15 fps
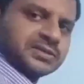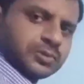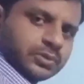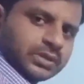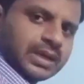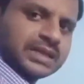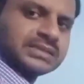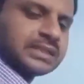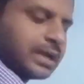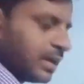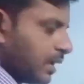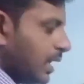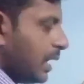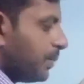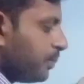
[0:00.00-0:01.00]
Also that is
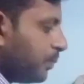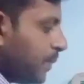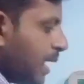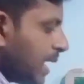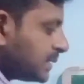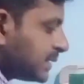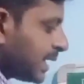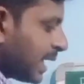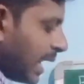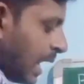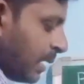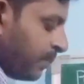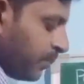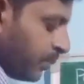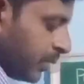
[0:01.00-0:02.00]
the major
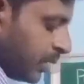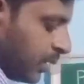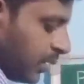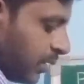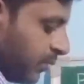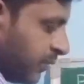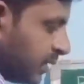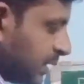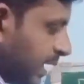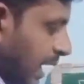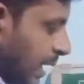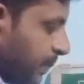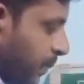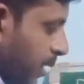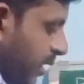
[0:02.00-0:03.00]
help with the
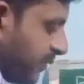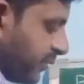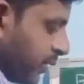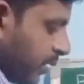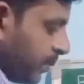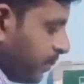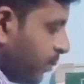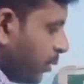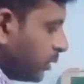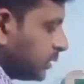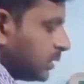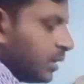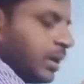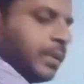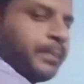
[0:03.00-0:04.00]
help of
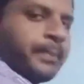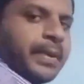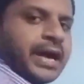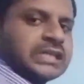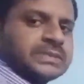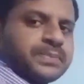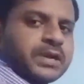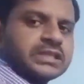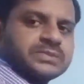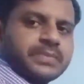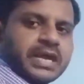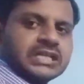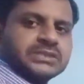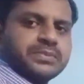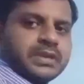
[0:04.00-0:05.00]
both phosphorus
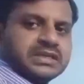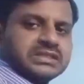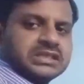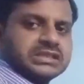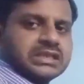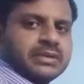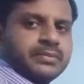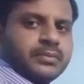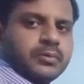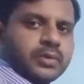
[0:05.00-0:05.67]
branch spring system.